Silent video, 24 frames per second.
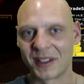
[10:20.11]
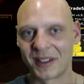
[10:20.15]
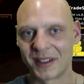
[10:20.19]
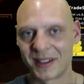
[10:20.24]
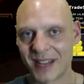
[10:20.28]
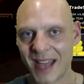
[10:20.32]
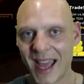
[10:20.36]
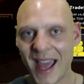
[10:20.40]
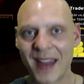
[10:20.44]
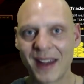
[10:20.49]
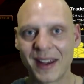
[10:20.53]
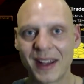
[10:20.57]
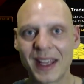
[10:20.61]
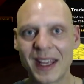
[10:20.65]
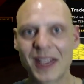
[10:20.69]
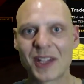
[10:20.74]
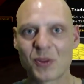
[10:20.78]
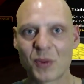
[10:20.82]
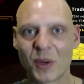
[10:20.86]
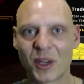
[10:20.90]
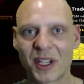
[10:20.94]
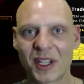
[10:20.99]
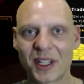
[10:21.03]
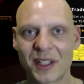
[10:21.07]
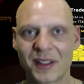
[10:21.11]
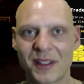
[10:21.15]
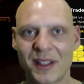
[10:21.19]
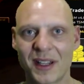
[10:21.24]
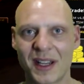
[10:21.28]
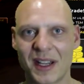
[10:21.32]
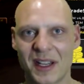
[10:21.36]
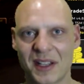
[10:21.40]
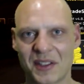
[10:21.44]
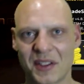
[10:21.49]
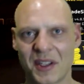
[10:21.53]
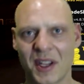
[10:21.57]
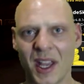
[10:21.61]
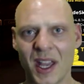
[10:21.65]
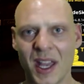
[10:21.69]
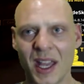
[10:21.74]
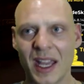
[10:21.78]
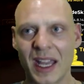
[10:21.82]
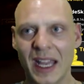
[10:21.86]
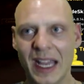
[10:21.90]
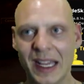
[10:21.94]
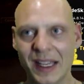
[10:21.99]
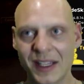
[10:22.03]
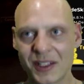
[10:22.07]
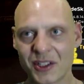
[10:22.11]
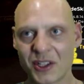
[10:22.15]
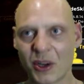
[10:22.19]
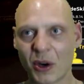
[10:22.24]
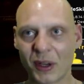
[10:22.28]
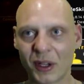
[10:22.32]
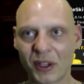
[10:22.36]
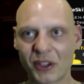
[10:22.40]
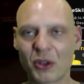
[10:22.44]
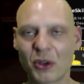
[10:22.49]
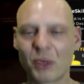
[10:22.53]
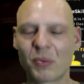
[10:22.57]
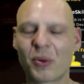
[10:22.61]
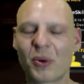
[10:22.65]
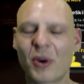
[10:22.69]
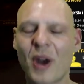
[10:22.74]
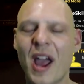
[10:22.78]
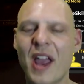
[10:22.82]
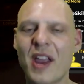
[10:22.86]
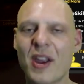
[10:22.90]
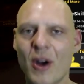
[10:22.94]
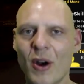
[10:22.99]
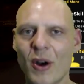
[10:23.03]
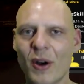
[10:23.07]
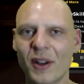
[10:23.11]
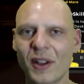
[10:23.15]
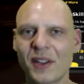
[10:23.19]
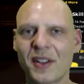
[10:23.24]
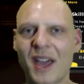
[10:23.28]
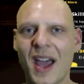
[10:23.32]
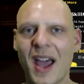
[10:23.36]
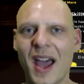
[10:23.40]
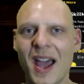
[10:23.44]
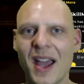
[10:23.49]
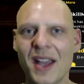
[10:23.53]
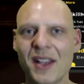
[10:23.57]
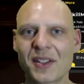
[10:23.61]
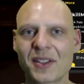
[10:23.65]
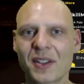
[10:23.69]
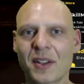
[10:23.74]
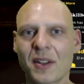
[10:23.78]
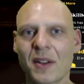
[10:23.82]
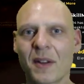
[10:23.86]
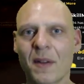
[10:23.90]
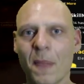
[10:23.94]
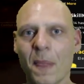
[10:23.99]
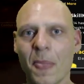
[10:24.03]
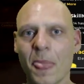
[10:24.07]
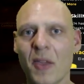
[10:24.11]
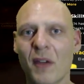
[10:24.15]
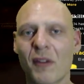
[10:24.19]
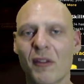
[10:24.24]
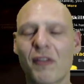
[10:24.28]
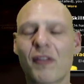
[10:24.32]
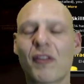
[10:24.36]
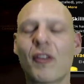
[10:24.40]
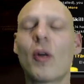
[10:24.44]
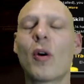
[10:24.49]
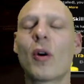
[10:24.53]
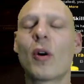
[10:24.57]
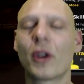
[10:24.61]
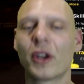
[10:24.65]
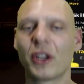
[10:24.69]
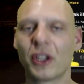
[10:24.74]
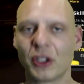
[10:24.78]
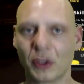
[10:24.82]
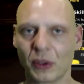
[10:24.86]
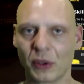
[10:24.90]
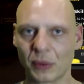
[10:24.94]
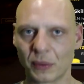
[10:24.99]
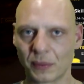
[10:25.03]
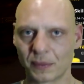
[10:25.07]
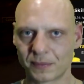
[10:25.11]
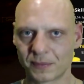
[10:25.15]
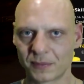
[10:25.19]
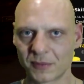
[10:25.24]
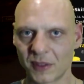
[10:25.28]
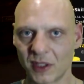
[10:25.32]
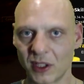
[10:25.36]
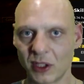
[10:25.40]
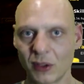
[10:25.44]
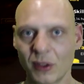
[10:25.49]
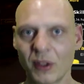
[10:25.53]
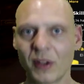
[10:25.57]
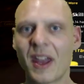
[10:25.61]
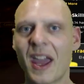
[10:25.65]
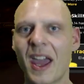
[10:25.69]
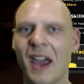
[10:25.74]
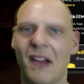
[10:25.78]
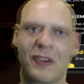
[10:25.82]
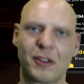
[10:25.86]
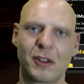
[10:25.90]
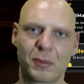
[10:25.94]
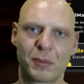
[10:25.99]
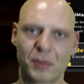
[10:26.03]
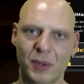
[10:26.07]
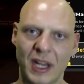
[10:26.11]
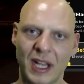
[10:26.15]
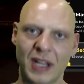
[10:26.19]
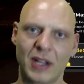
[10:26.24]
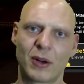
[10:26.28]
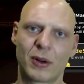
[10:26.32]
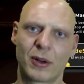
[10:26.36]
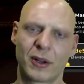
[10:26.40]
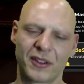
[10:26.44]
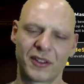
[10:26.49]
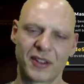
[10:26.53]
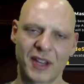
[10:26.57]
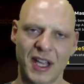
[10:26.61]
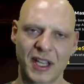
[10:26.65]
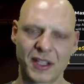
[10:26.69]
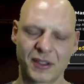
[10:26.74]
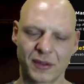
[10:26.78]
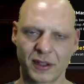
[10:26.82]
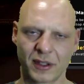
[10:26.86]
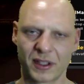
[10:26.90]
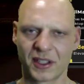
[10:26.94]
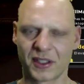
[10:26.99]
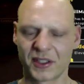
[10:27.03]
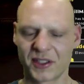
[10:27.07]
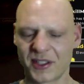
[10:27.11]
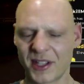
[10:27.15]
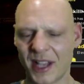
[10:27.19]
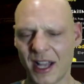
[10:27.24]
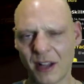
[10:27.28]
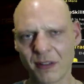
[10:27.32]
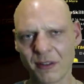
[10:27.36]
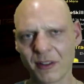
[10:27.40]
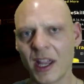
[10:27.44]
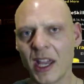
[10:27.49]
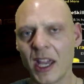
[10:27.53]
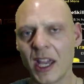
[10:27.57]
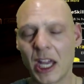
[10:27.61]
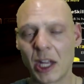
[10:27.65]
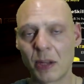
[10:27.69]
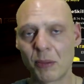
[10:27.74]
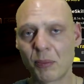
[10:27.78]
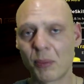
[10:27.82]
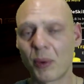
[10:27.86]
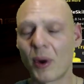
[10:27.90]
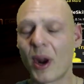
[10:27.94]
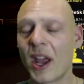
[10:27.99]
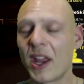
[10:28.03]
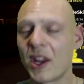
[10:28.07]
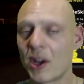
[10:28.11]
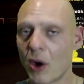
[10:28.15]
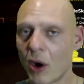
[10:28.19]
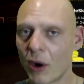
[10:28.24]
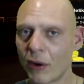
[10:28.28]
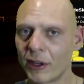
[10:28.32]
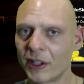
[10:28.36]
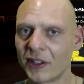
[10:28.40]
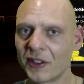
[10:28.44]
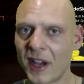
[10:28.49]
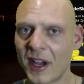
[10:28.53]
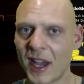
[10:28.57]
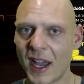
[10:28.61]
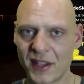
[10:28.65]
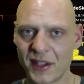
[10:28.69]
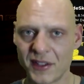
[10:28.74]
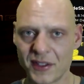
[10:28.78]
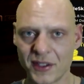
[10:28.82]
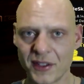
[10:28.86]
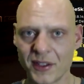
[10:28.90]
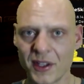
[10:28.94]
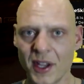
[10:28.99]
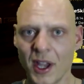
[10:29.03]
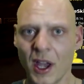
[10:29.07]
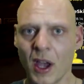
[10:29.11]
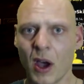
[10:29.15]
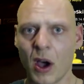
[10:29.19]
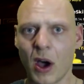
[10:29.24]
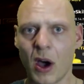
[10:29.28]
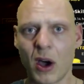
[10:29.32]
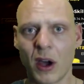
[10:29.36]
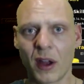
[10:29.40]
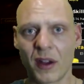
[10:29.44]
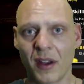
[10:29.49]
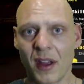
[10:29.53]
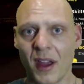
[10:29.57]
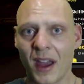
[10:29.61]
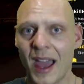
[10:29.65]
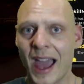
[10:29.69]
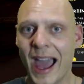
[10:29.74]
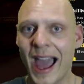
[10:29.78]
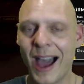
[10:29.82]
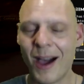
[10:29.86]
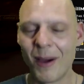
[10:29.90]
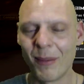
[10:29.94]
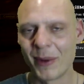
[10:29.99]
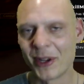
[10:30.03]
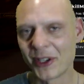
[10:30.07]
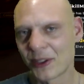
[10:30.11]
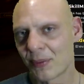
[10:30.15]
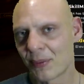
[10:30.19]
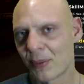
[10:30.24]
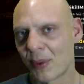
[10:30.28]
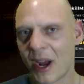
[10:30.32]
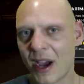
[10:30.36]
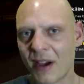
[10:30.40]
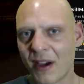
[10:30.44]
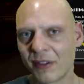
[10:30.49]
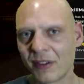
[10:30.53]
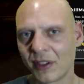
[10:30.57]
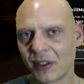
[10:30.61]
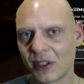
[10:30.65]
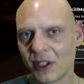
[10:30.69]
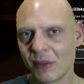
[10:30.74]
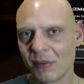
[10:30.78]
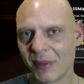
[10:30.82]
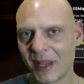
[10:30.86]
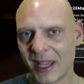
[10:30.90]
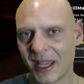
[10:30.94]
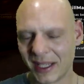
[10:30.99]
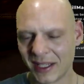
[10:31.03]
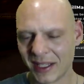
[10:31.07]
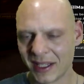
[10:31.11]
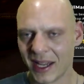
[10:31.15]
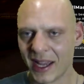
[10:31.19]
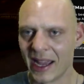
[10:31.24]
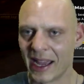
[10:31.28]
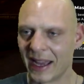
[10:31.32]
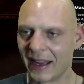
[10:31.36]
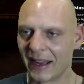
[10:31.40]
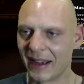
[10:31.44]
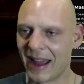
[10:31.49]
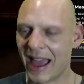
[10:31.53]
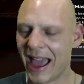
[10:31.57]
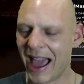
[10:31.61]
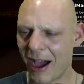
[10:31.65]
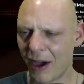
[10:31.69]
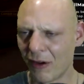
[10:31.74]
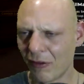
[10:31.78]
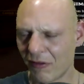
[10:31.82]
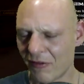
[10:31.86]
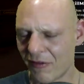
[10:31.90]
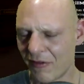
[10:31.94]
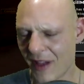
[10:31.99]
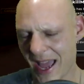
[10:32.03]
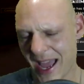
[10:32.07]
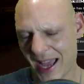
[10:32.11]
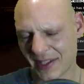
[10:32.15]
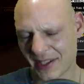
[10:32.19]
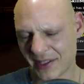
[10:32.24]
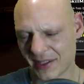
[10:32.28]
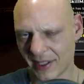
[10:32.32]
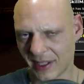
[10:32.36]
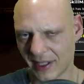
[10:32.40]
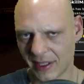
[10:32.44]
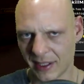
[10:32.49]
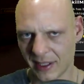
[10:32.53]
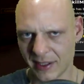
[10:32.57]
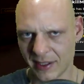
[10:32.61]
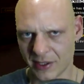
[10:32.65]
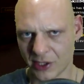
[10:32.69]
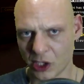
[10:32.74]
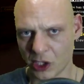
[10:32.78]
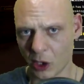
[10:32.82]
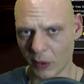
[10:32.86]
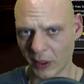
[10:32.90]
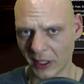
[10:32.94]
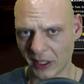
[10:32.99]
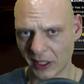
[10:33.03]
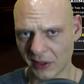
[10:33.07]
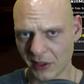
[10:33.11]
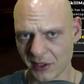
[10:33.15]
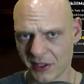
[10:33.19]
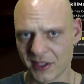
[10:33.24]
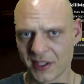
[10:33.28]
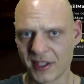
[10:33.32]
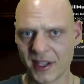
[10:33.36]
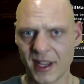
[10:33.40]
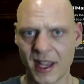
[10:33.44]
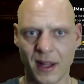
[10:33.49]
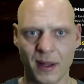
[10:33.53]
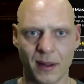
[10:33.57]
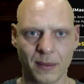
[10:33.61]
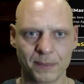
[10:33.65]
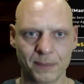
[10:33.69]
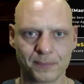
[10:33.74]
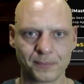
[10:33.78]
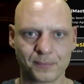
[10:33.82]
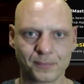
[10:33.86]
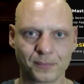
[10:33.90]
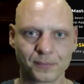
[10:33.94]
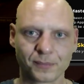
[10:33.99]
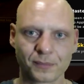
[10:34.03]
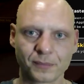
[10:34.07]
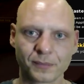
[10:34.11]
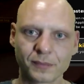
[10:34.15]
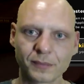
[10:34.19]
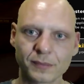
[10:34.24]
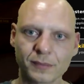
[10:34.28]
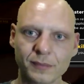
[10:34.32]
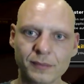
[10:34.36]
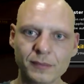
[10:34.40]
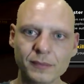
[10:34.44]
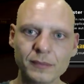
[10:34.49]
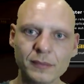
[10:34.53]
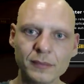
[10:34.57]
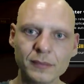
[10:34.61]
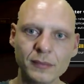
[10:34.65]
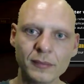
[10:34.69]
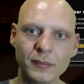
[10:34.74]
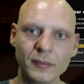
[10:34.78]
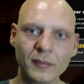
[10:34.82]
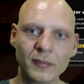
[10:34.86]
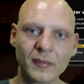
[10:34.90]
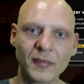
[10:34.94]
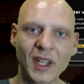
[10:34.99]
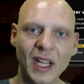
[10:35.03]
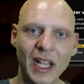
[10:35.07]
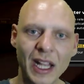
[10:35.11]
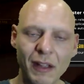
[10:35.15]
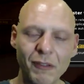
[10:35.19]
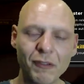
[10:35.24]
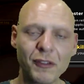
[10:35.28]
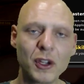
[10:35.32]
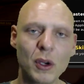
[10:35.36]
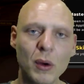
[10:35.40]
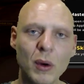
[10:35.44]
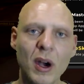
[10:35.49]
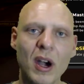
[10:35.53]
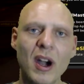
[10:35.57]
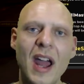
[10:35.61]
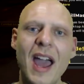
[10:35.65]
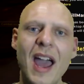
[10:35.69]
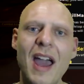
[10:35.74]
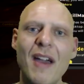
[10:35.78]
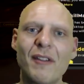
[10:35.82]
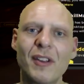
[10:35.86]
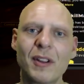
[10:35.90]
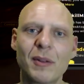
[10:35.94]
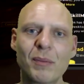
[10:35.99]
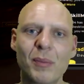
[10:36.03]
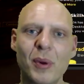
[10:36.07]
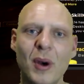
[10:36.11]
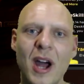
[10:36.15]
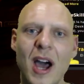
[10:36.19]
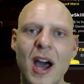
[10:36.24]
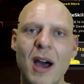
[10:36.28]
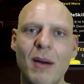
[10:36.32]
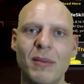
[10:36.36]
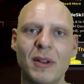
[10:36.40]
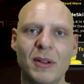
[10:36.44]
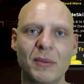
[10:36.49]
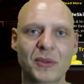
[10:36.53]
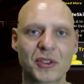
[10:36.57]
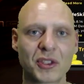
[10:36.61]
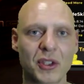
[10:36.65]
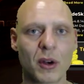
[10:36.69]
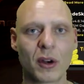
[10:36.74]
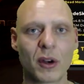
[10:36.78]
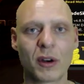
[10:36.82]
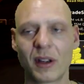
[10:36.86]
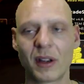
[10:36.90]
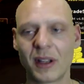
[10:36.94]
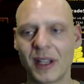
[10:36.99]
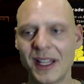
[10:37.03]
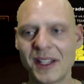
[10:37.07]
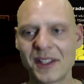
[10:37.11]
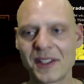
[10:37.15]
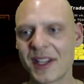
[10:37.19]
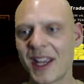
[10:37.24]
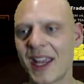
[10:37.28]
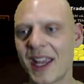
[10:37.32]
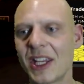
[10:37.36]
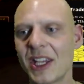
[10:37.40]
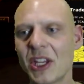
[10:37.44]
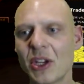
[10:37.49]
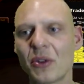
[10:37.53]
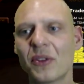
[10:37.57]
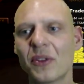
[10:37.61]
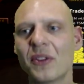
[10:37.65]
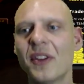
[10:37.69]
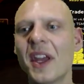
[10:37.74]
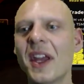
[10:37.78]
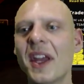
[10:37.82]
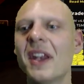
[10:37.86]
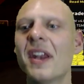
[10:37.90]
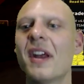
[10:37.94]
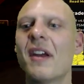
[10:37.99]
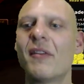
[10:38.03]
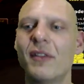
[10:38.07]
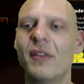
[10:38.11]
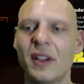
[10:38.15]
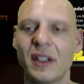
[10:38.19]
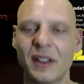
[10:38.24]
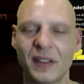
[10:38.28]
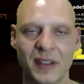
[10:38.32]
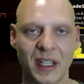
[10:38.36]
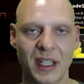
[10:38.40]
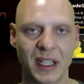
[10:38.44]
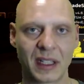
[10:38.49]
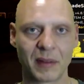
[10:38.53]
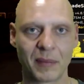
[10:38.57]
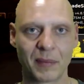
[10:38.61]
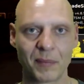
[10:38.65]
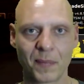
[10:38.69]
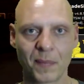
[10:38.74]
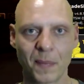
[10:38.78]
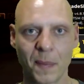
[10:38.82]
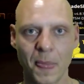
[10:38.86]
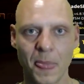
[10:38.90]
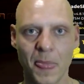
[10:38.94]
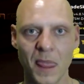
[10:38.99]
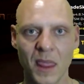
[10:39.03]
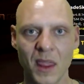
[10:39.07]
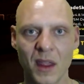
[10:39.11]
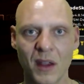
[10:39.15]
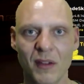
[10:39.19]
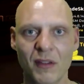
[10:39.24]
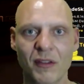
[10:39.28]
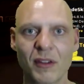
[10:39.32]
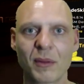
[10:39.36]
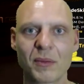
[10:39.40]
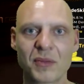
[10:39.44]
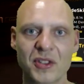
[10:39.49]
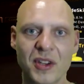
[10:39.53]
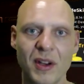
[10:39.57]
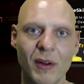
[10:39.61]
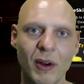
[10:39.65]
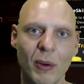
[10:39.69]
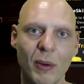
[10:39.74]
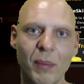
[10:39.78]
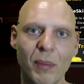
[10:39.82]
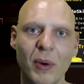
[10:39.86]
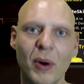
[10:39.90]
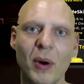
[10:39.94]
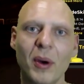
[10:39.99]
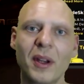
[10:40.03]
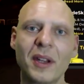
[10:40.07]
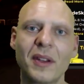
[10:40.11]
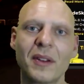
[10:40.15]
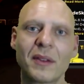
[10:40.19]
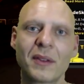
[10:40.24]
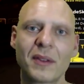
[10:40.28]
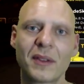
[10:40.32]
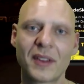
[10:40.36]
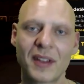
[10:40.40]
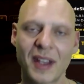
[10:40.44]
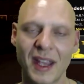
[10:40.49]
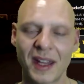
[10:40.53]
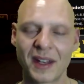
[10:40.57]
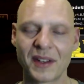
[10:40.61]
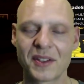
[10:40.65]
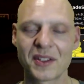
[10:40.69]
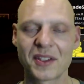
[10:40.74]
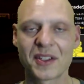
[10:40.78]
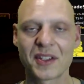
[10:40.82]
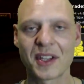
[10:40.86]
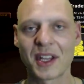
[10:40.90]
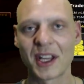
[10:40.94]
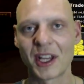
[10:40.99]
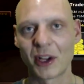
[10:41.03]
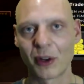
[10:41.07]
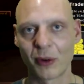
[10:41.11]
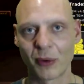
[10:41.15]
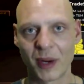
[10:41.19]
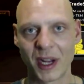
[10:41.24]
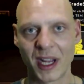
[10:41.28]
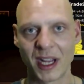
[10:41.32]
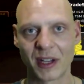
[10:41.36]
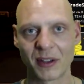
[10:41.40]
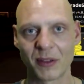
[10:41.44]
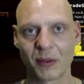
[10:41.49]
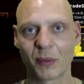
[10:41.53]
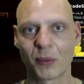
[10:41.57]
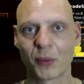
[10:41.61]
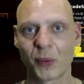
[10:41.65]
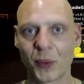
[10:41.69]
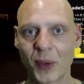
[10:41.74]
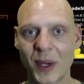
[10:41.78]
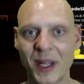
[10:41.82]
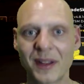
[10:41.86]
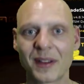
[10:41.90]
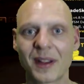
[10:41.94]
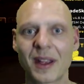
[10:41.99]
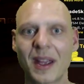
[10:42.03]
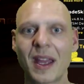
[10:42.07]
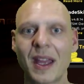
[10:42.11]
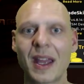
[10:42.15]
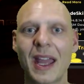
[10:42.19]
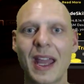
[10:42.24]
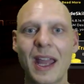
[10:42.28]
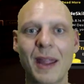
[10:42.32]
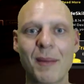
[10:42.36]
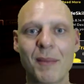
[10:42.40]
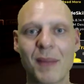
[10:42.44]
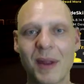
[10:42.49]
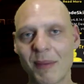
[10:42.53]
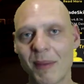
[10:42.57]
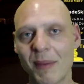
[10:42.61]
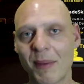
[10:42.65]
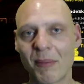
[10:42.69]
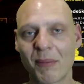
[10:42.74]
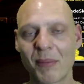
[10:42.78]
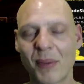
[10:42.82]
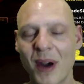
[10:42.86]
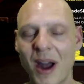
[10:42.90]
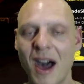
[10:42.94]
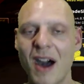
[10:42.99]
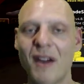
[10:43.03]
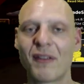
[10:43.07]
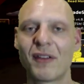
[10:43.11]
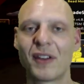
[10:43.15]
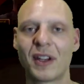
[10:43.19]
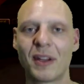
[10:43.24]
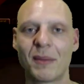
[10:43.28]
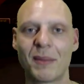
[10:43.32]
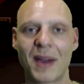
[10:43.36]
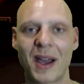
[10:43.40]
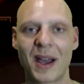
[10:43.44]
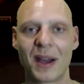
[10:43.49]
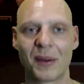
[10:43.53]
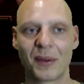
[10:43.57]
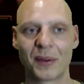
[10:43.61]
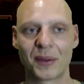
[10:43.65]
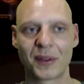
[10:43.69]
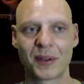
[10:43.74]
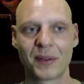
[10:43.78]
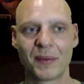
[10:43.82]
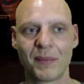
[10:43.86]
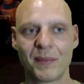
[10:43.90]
That is what it does. It is going to prioritize for you. You don't have to prioritize for yourself. It prioritizes on how much profit you make and how fast it is going to sell. If you are having problems, or let's say you did everything from 0.10 sale rate with a minimum profit amount.